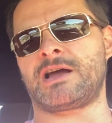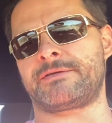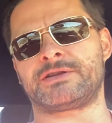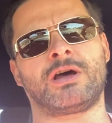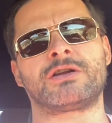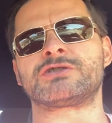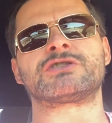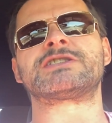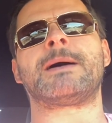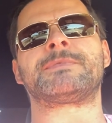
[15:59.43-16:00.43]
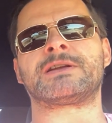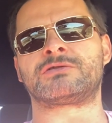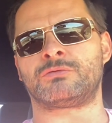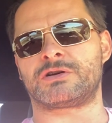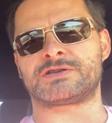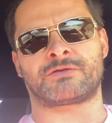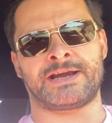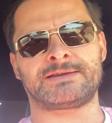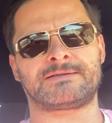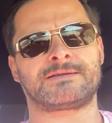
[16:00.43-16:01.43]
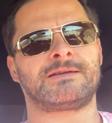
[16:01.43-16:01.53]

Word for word: hundred dollars or something towards rent